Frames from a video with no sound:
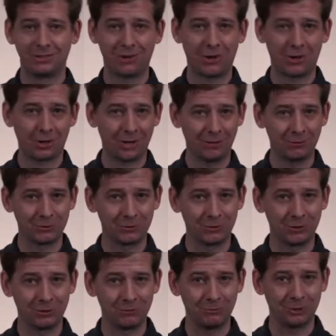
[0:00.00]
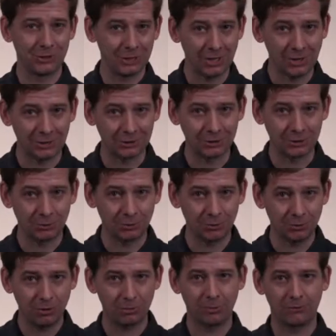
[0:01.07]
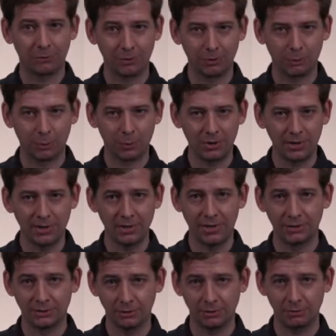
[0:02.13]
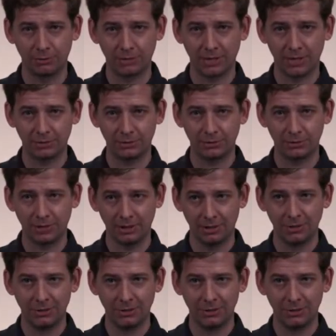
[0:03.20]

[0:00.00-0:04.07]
Archives are very challenging to work with, but very rewarding, and so we're glad to